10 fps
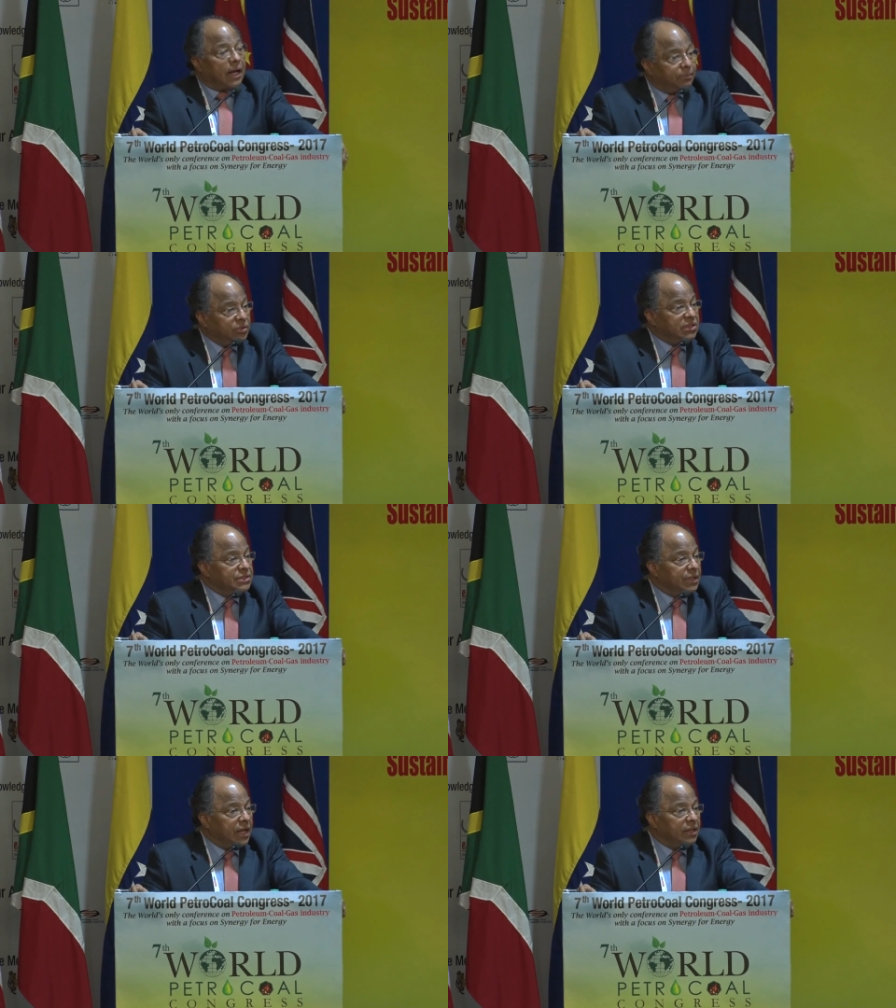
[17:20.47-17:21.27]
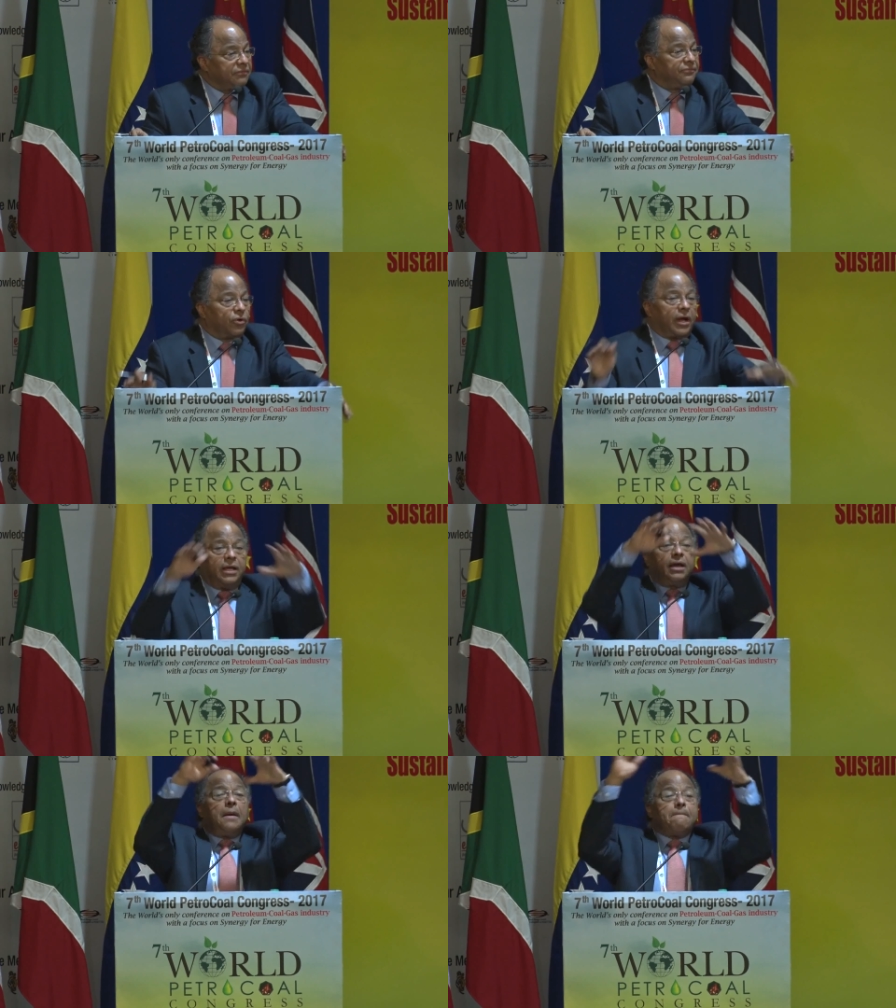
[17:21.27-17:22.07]
are putting together for
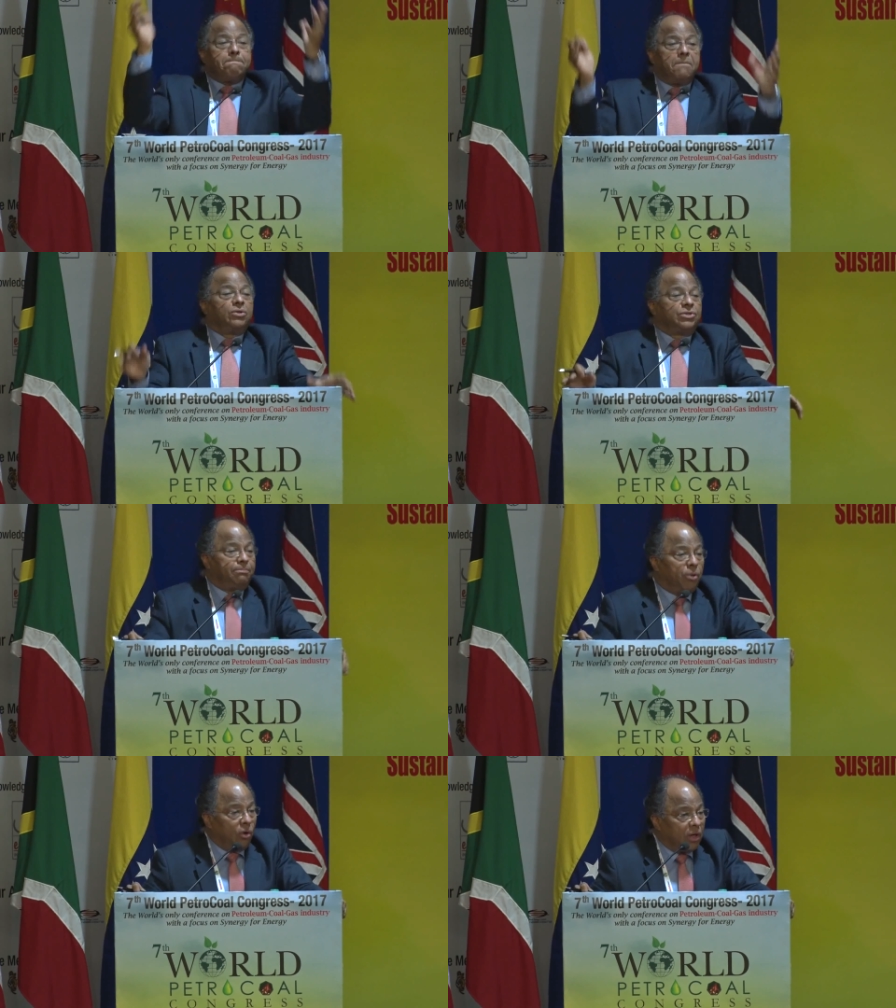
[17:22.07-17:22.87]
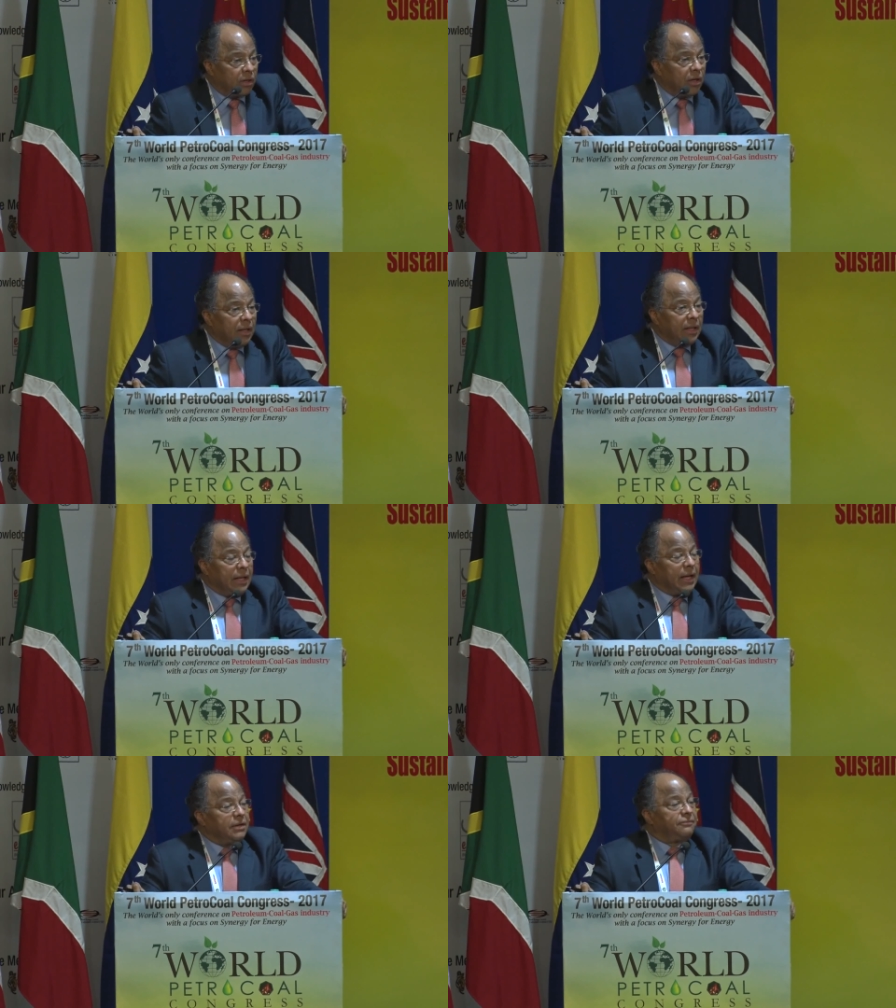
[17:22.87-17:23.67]
a multipolar
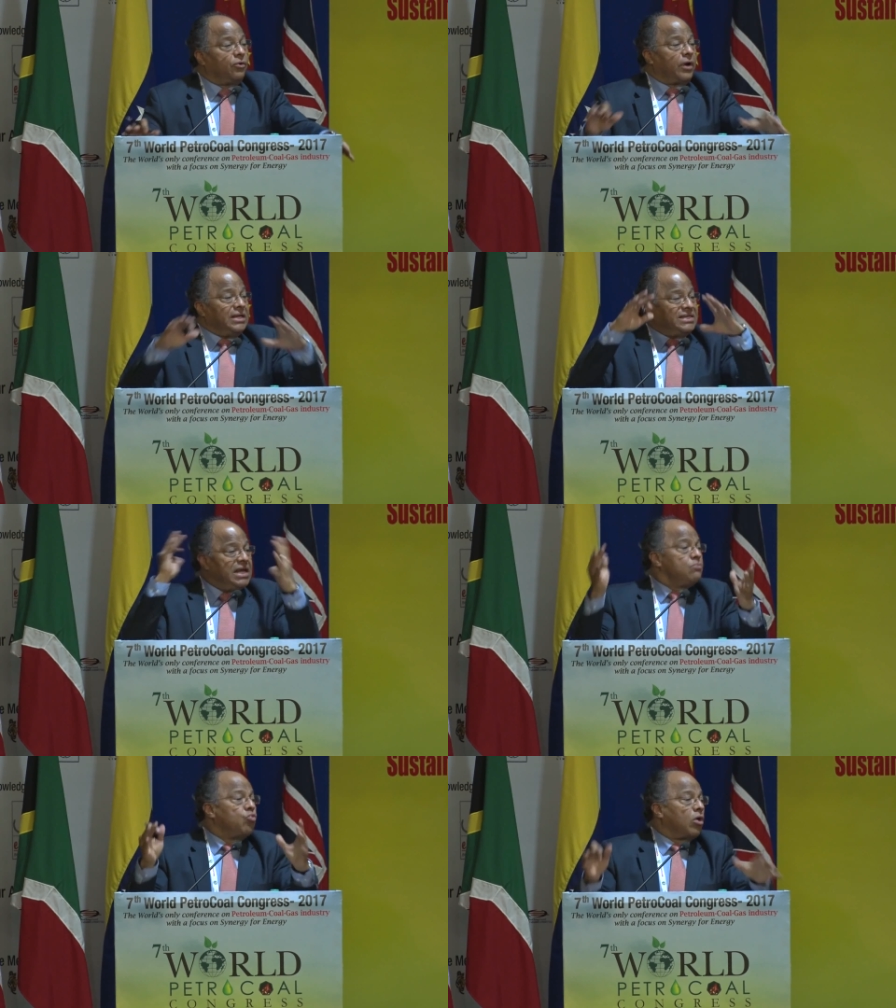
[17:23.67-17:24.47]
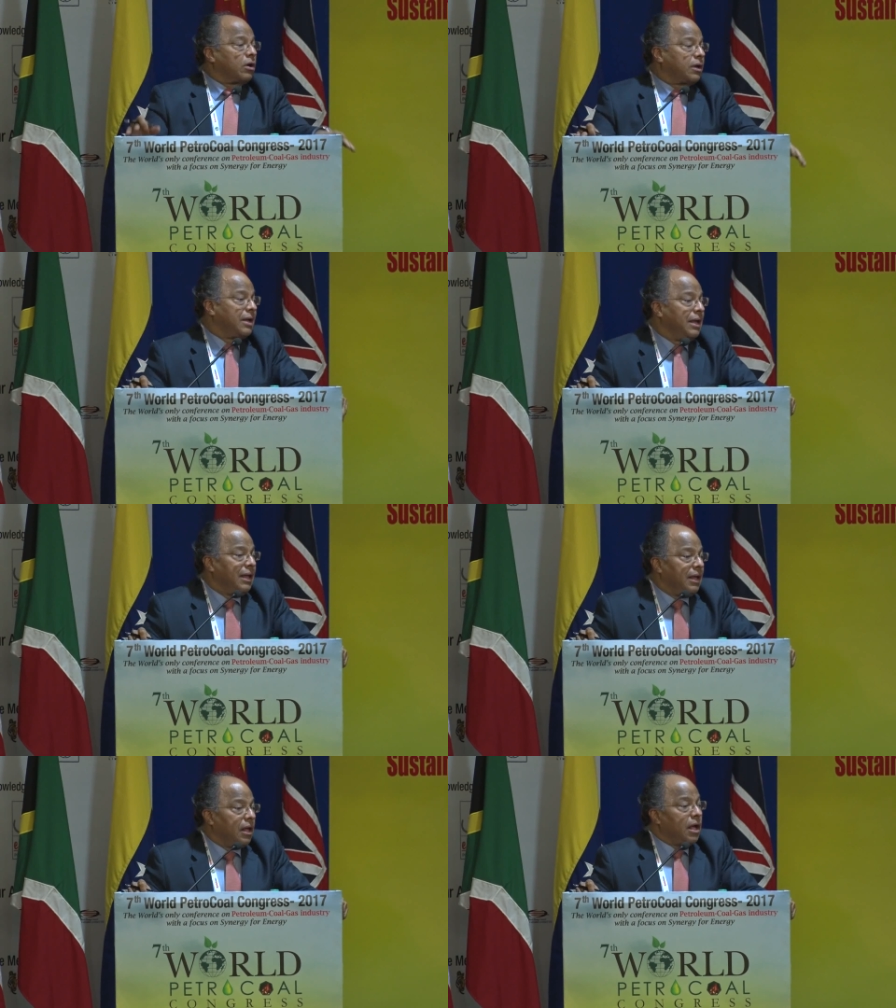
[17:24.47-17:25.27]
and for a teamwork,
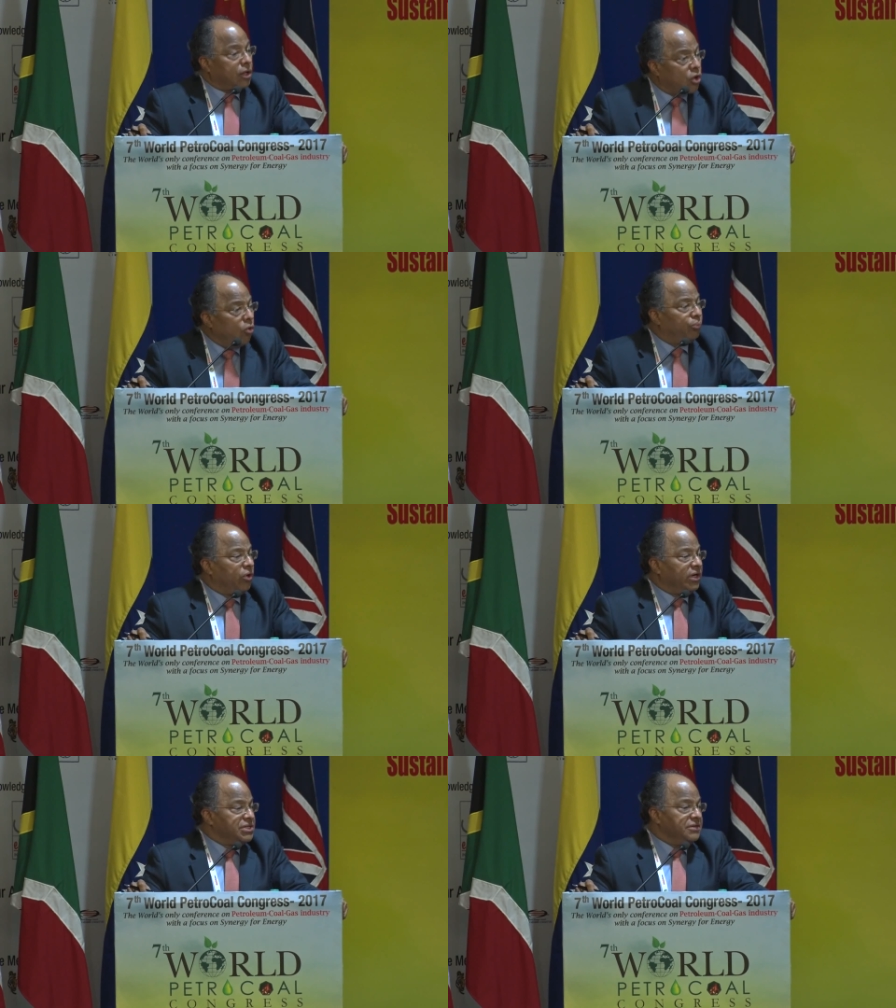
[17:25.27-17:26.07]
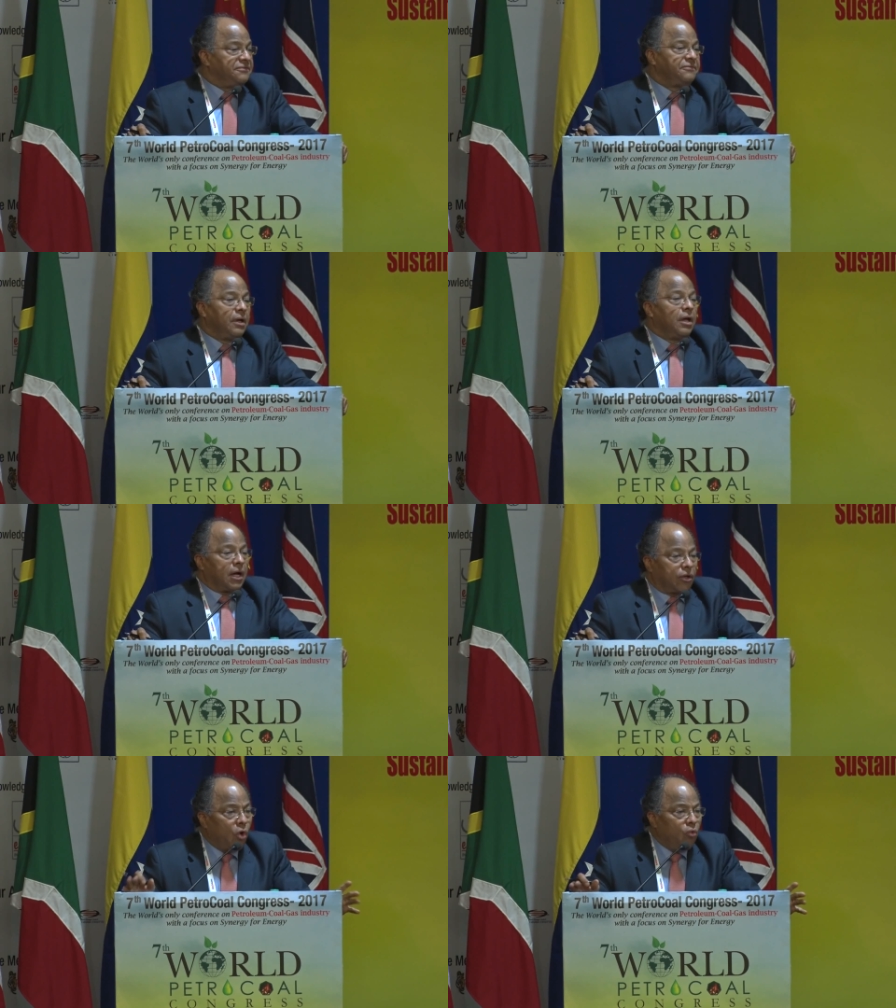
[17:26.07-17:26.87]
a cooperative,
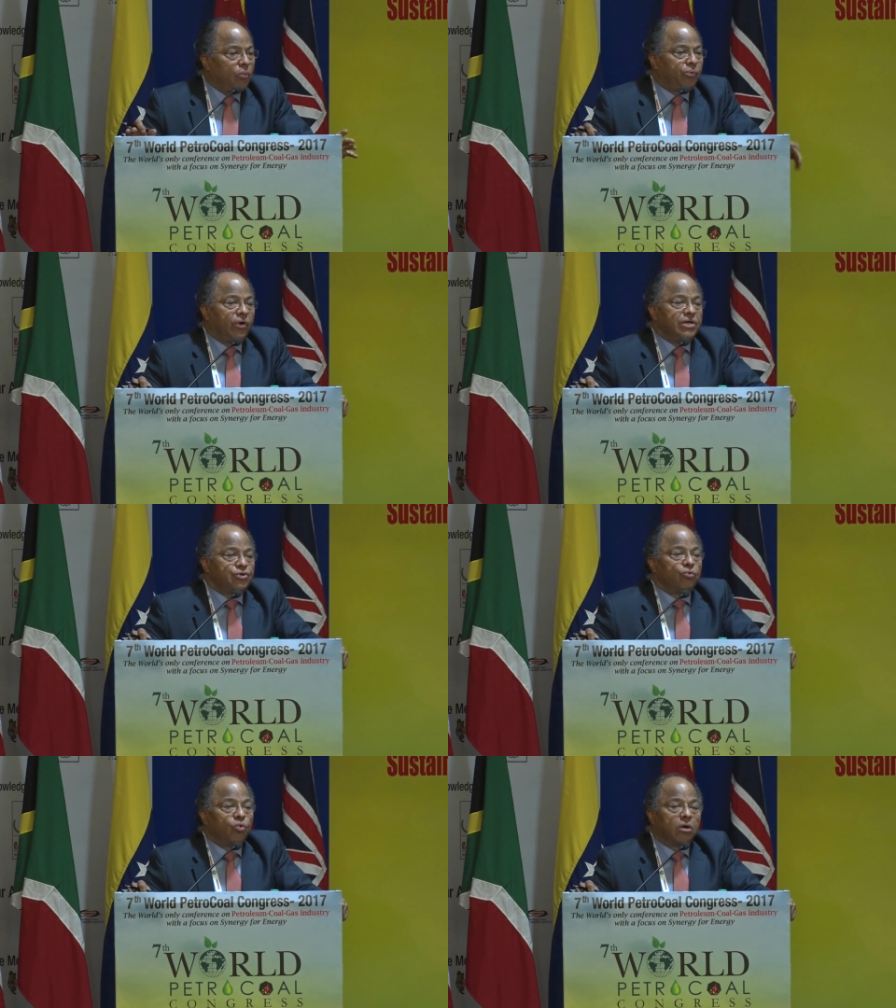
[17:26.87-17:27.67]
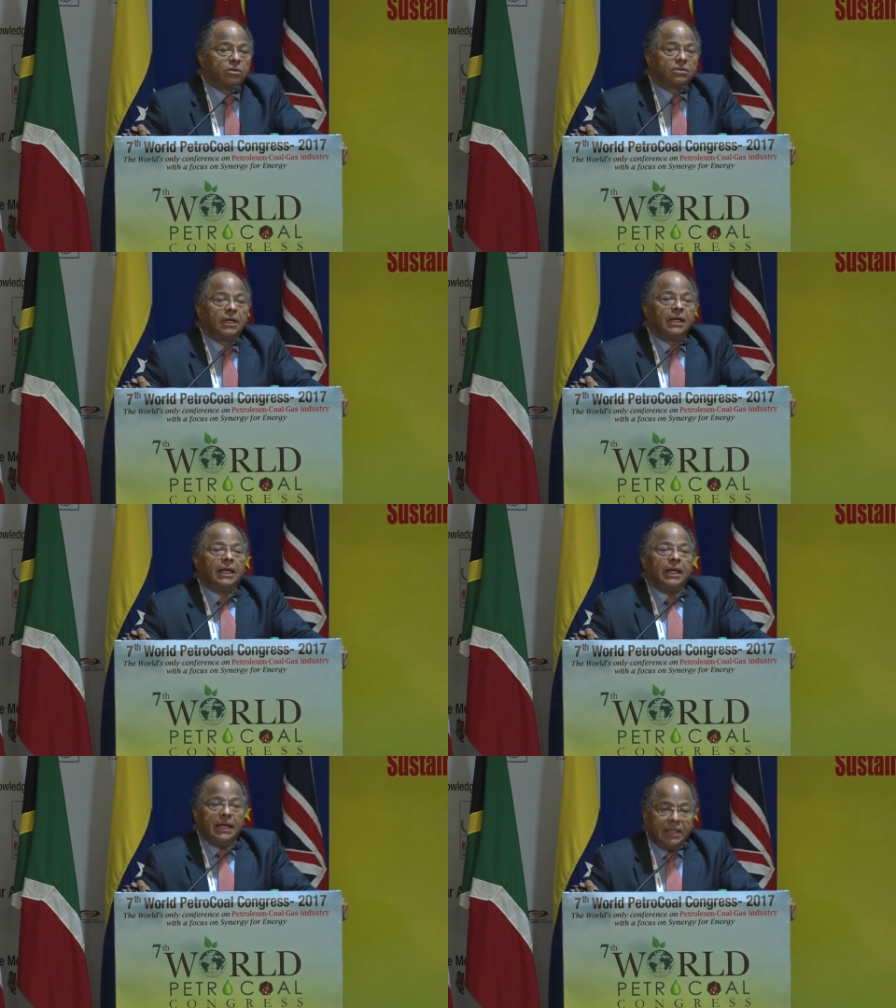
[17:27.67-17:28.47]
a cooperation world
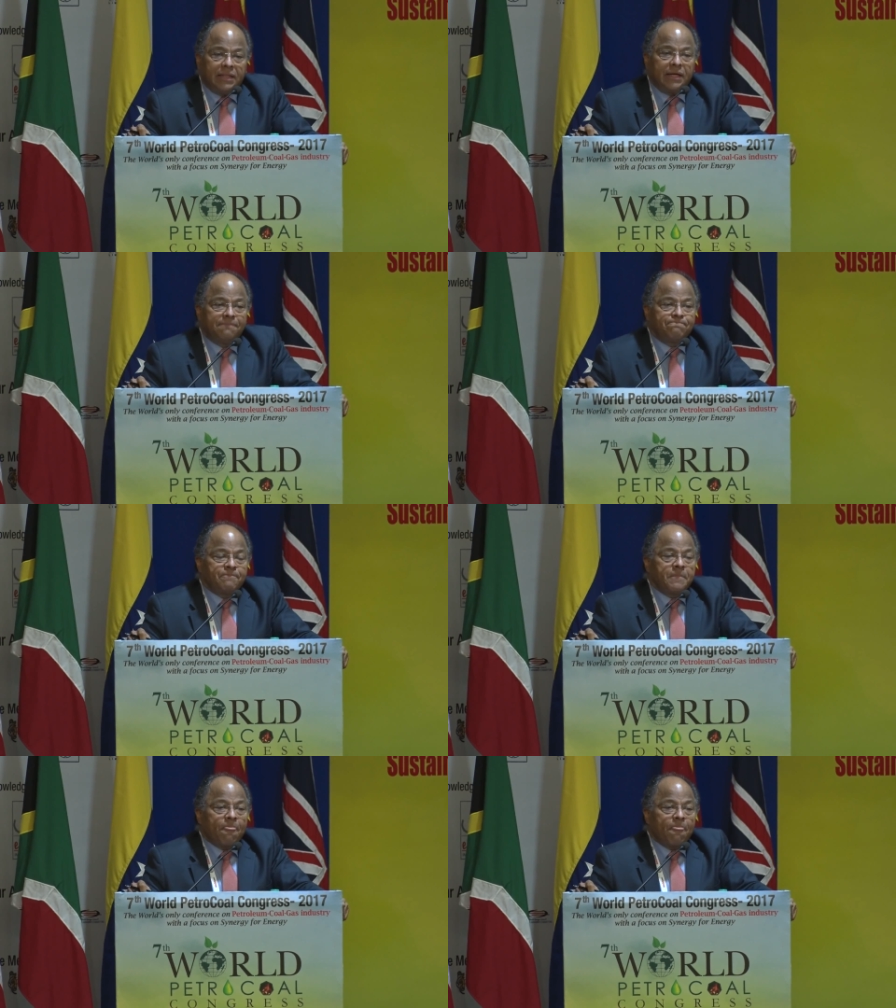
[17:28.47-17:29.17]
in the